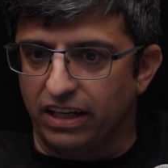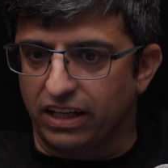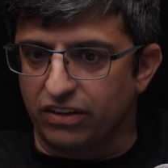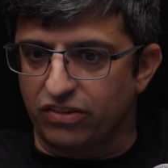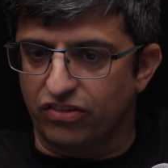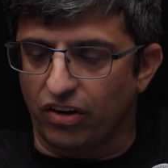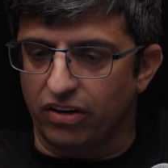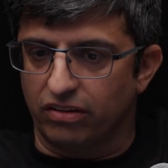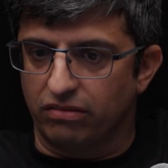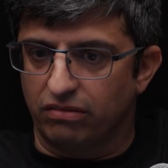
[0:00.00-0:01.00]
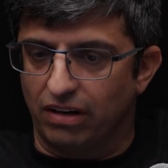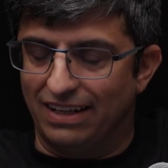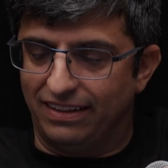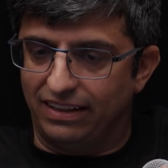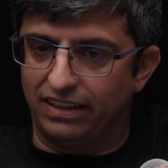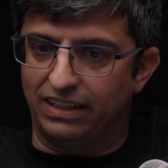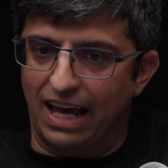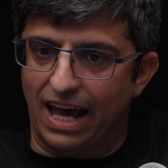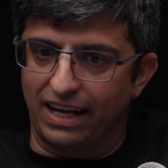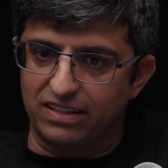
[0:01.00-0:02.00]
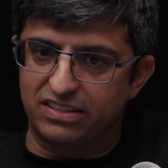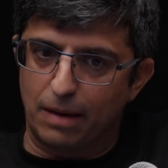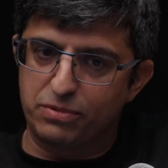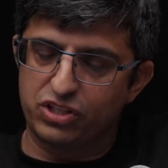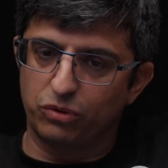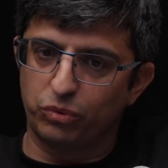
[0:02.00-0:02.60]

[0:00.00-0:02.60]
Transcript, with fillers: it could start ideally at inception